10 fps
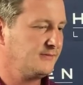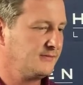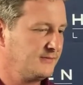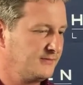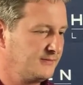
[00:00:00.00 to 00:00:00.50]

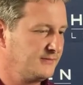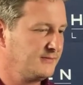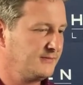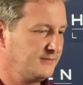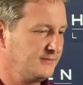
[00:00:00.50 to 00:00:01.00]

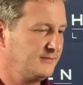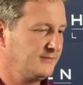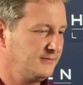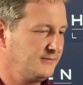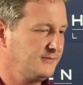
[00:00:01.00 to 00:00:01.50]

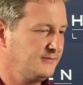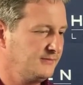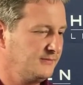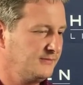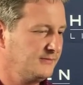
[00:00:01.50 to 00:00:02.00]

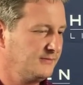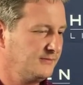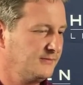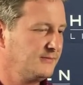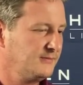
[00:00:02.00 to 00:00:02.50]

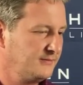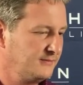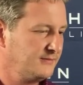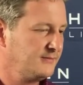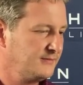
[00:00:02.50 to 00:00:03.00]

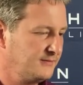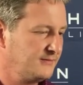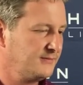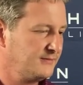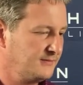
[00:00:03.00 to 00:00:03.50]

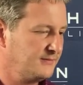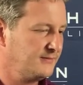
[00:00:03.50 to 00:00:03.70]
This person isn't speaking.